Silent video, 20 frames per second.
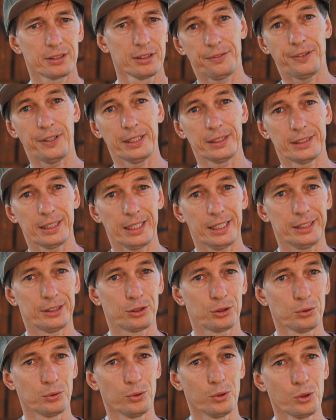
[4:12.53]
If I tie it
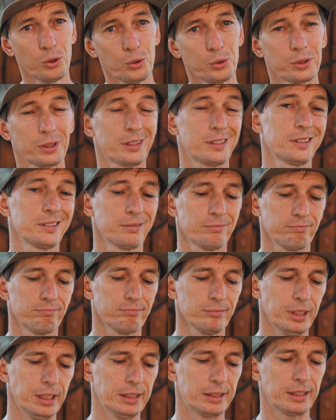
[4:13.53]
too loose,
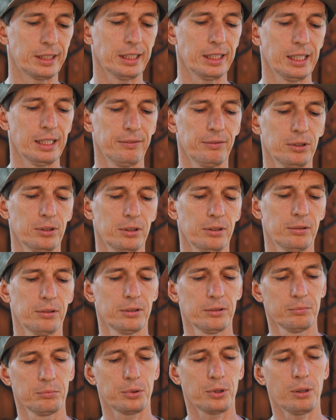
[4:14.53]
it can have a
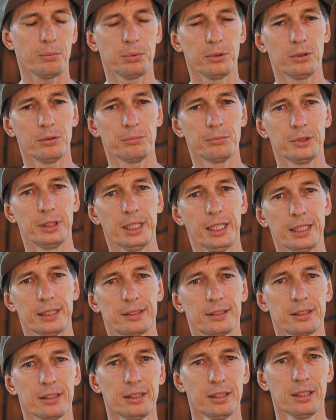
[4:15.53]
problem
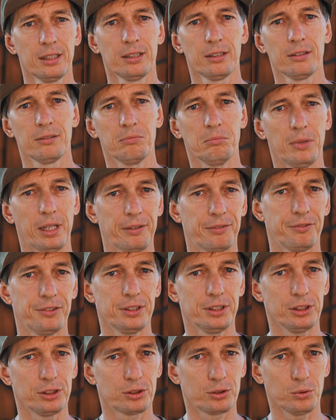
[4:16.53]
that my
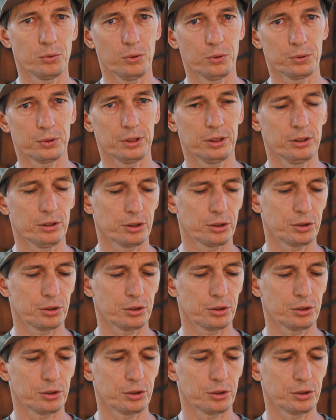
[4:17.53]
feet is too loose in the